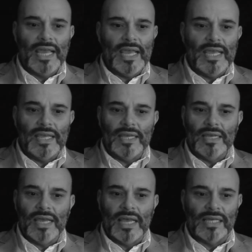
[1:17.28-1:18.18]

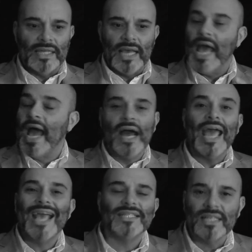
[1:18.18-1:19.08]
a, a,
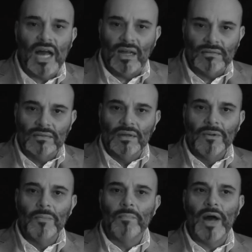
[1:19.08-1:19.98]
hexagon
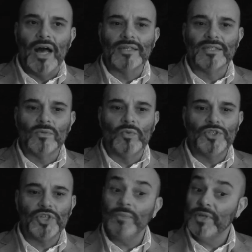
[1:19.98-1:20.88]
box,
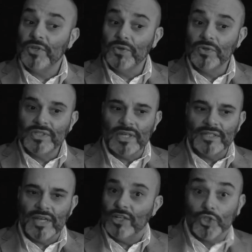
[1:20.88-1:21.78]
which can be used
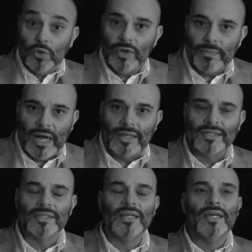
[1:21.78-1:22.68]
as a jewelry
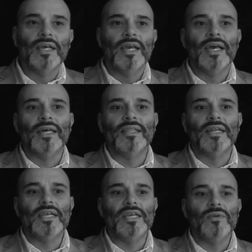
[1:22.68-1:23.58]
box. And
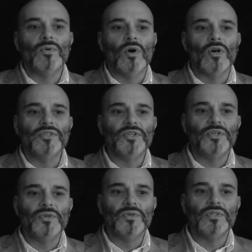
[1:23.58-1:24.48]
then he will also
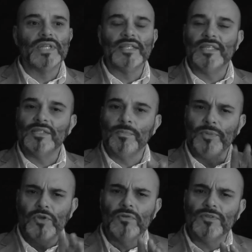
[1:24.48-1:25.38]
use like these
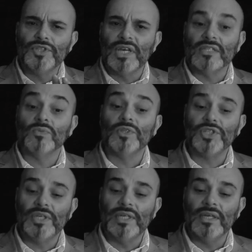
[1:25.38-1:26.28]
beautiful chests,
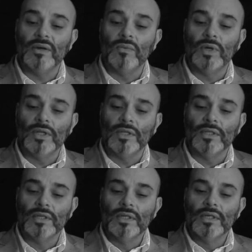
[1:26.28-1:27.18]
which he
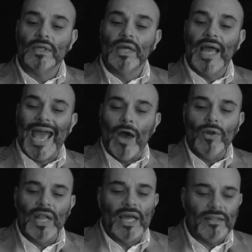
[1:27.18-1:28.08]
will
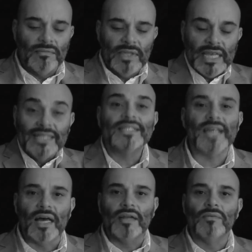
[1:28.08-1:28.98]
outline the
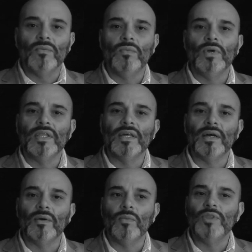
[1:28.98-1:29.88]
inside with,
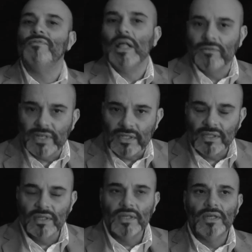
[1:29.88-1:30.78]
uh, with velvet.
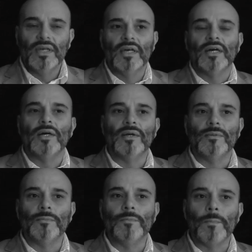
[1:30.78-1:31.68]

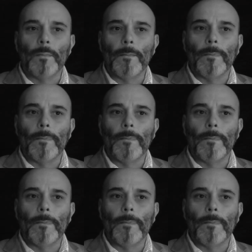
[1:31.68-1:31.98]
Um,